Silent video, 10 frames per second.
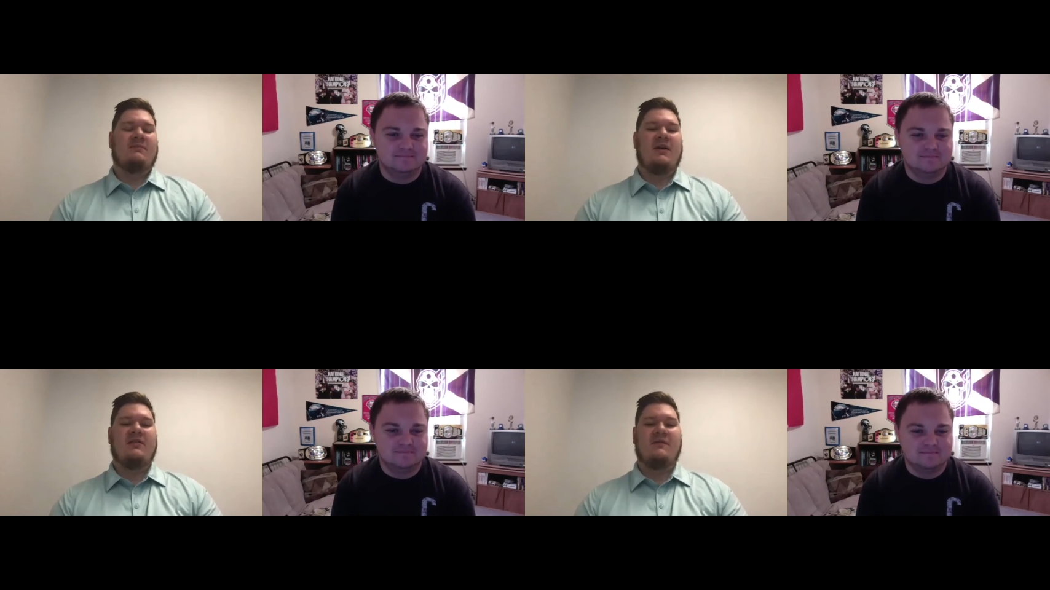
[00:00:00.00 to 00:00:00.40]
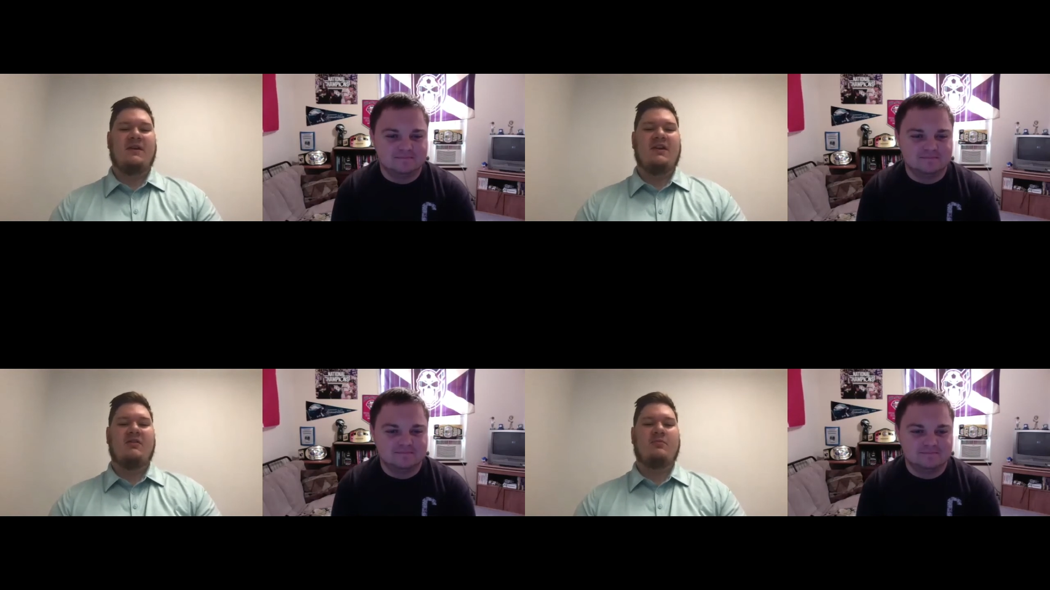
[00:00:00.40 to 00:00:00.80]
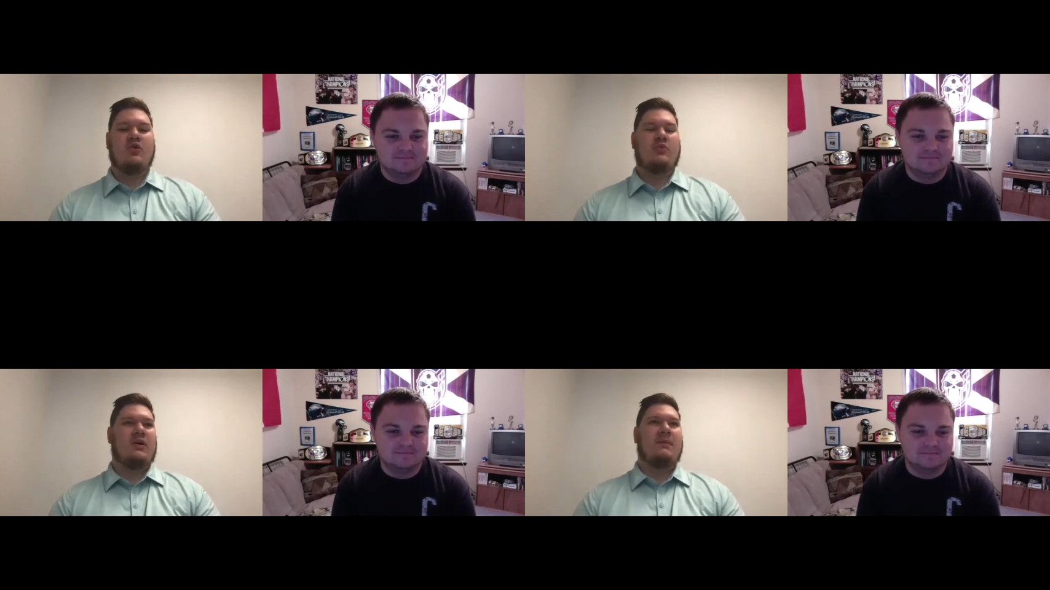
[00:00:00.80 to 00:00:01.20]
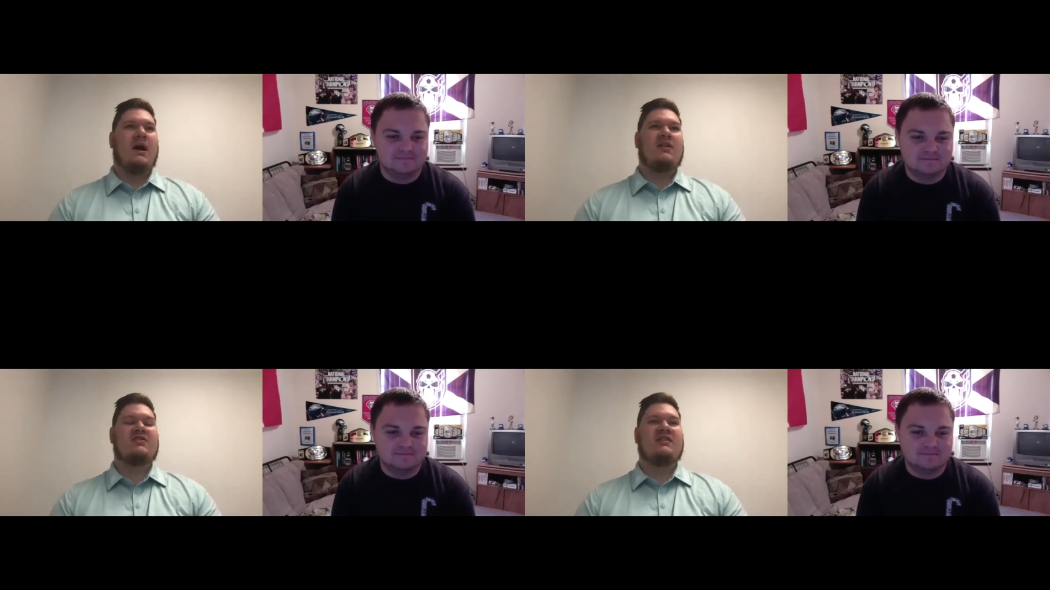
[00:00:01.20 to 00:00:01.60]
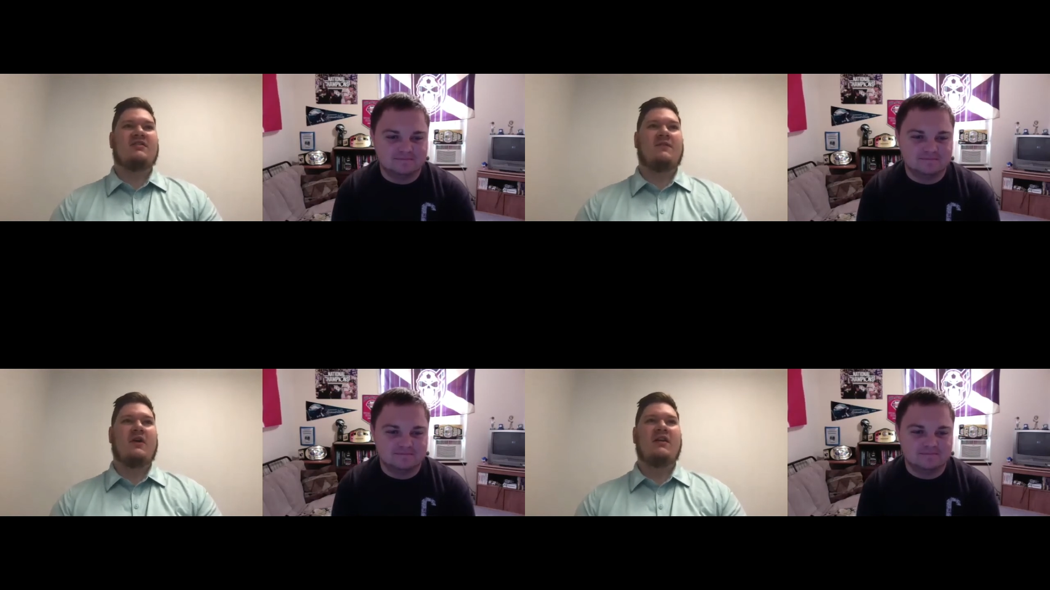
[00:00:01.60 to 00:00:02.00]
Speaker 1: on the video board, "We apologize
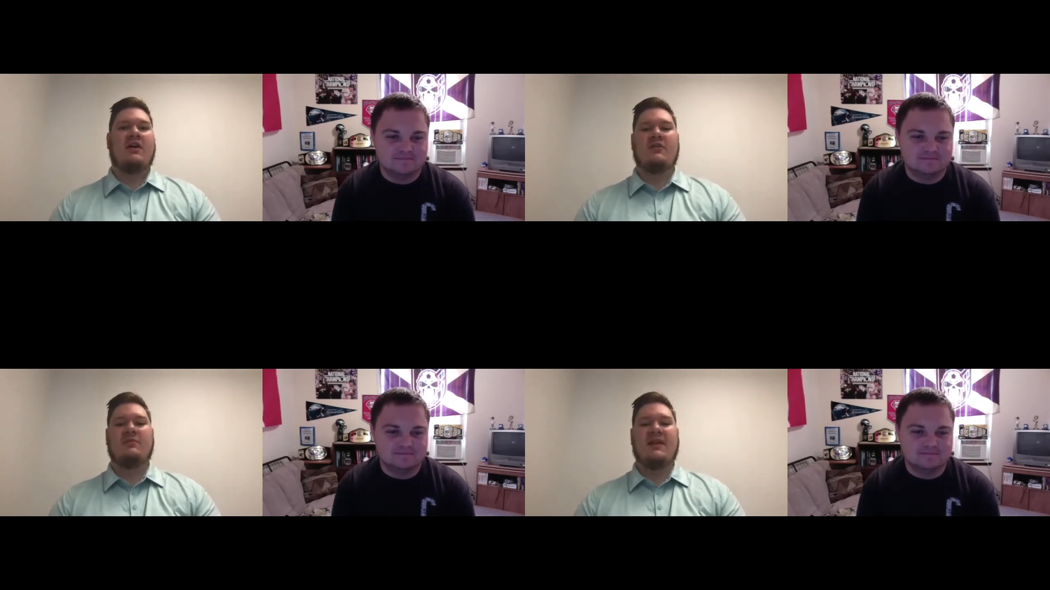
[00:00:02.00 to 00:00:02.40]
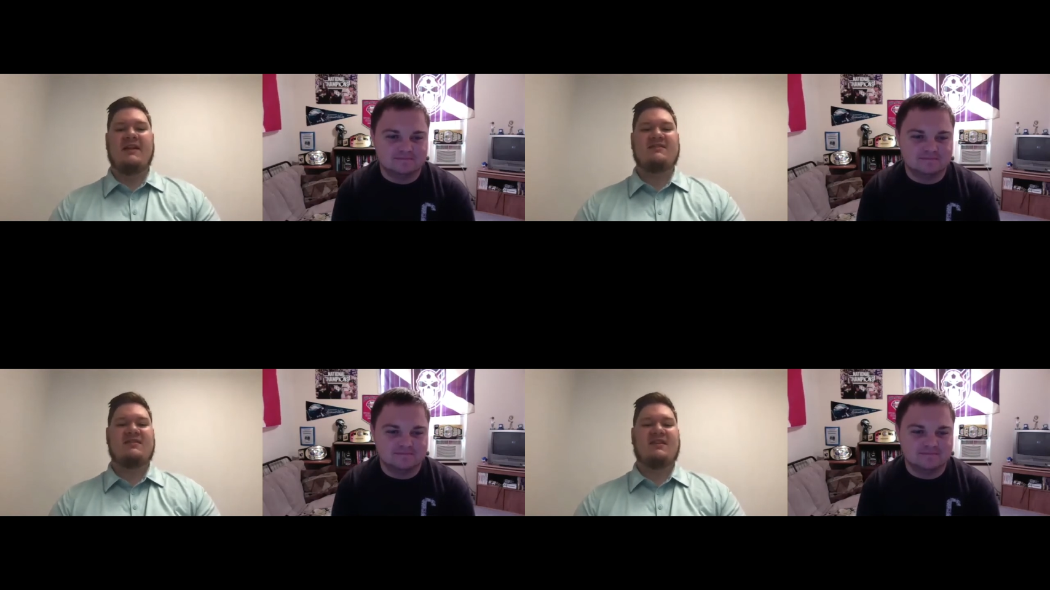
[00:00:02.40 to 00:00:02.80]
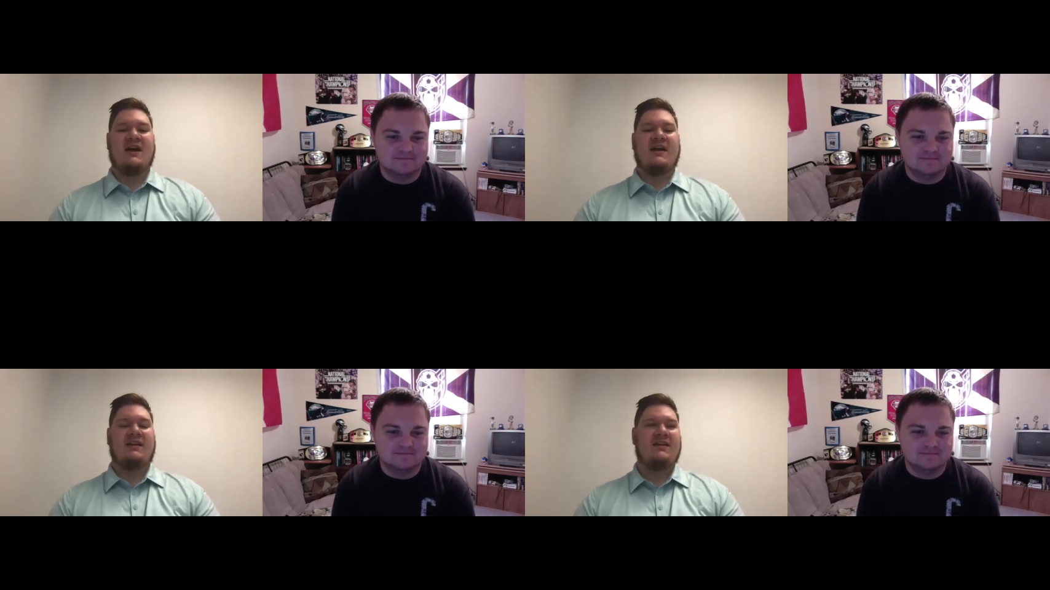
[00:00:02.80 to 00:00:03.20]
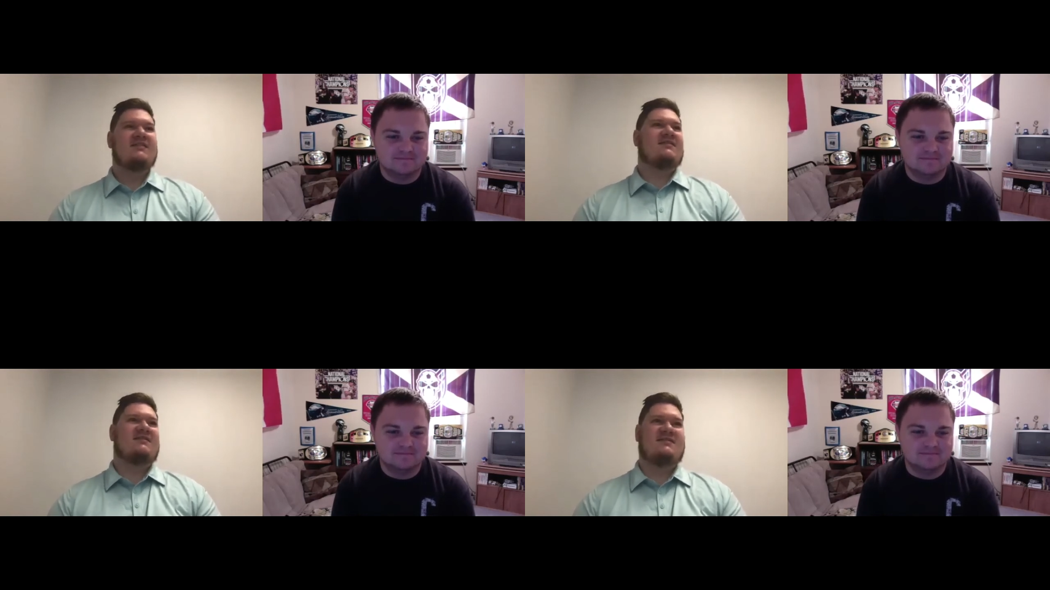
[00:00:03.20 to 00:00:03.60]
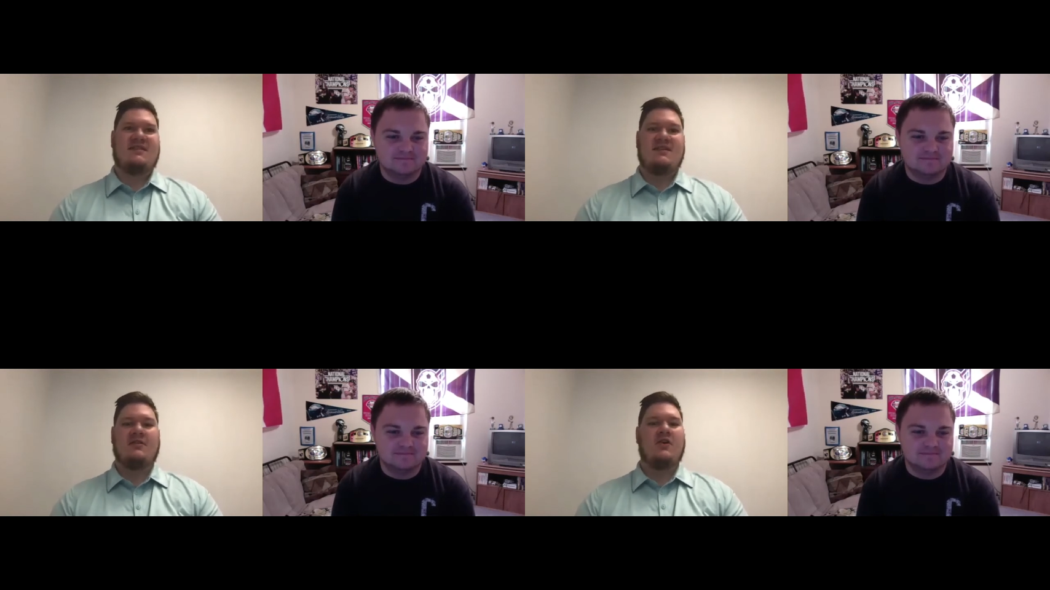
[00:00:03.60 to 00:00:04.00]
if you had other plans tonight
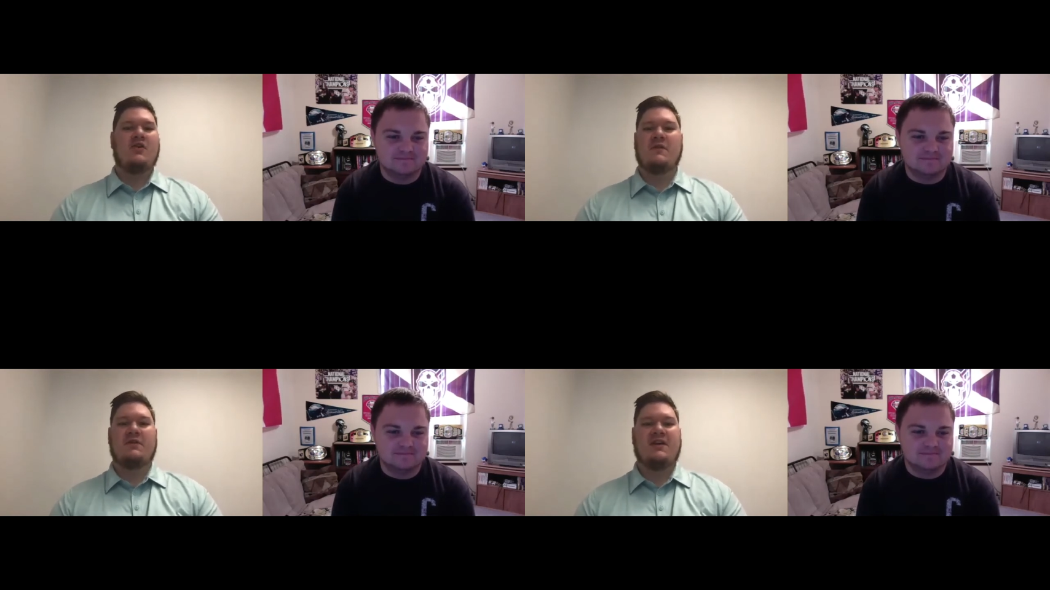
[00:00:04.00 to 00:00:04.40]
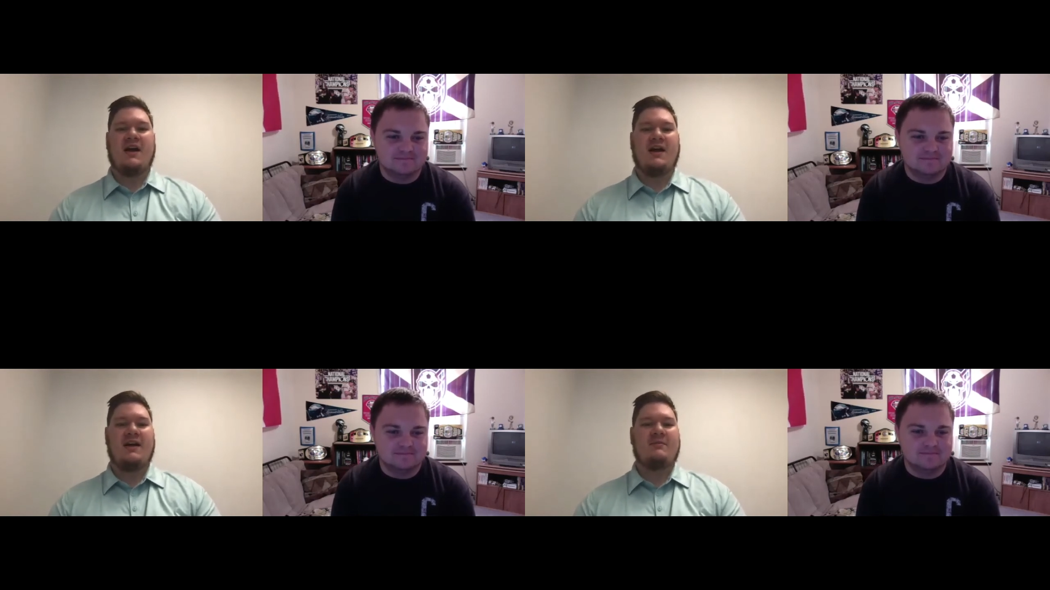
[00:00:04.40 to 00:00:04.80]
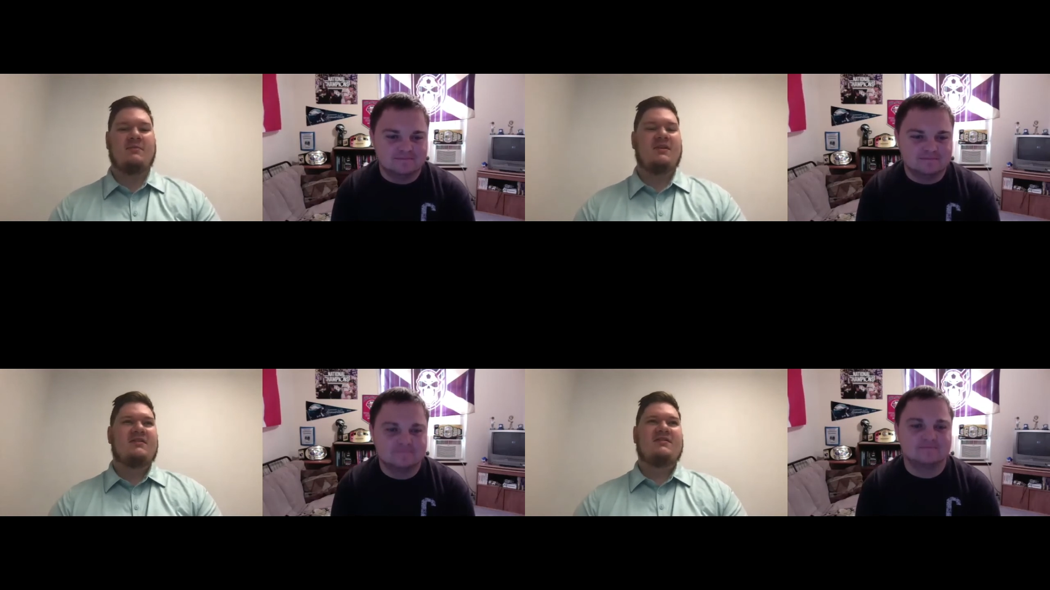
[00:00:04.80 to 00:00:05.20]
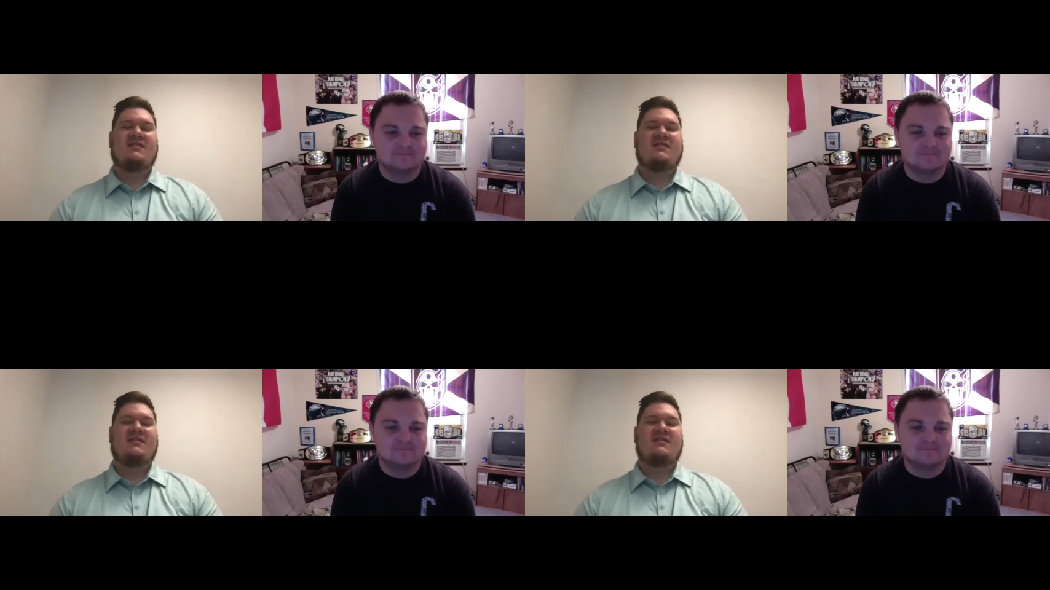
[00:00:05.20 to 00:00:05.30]
still overtime, so